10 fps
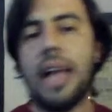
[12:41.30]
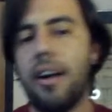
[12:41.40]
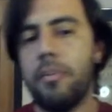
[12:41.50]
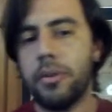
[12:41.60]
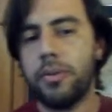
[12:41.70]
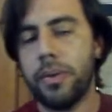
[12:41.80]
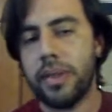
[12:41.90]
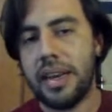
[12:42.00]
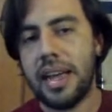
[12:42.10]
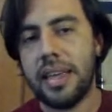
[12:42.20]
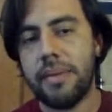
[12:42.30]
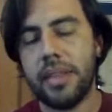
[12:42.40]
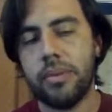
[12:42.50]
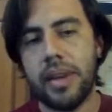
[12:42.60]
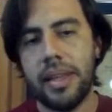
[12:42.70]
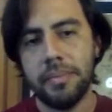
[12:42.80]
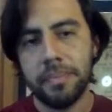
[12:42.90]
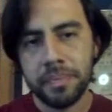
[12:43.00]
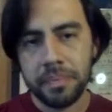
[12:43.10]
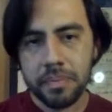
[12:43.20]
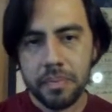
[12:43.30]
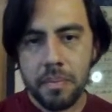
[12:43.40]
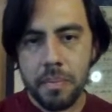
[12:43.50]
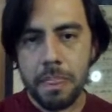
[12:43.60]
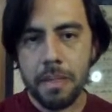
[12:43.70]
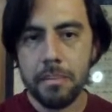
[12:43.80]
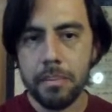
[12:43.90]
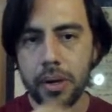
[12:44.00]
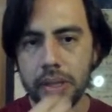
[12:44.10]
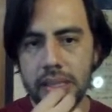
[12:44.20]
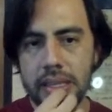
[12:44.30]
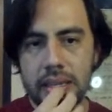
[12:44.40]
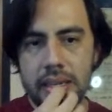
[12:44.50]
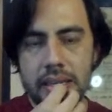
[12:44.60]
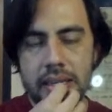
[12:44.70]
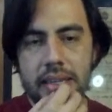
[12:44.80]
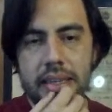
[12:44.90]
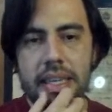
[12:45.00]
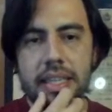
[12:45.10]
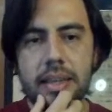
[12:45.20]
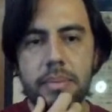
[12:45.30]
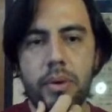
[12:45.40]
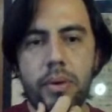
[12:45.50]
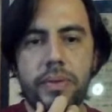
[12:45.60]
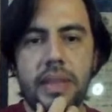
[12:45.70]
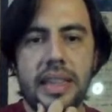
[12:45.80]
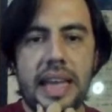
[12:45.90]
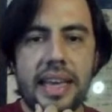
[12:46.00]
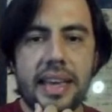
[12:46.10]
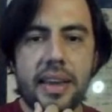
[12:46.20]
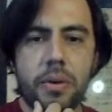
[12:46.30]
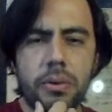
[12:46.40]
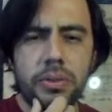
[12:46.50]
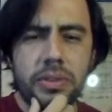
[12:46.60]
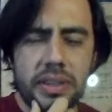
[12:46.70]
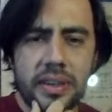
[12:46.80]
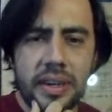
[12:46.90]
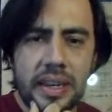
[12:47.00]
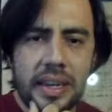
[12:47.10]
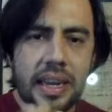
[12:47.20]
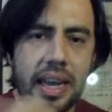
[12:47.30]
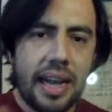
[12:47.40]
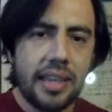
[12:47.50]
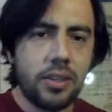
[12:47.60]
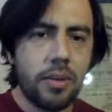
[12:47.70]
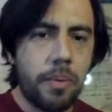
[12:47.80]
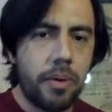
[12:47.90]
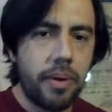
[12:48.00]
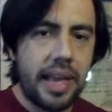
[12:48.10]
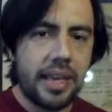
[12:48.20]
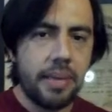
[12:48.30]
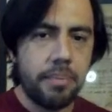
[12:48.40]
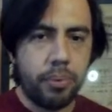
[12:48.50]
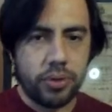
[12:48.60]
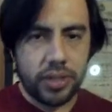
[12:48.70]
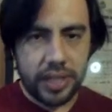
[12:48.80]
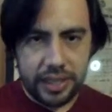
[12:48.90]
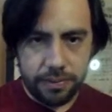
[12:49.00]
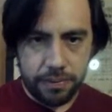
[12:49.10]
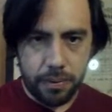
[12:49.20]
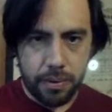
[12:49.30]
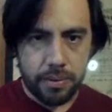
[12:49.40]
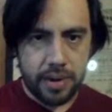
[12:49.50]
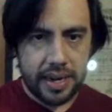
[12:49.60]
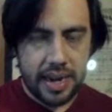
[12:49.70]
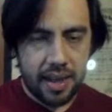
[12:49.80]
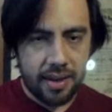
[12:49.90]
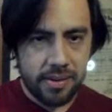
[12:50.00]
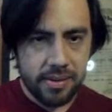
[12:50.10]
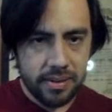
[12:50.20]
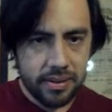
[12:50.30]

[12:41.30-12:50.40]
output for the knight eventually. But it's a move that I can consider. Also, probably I can push e4 right now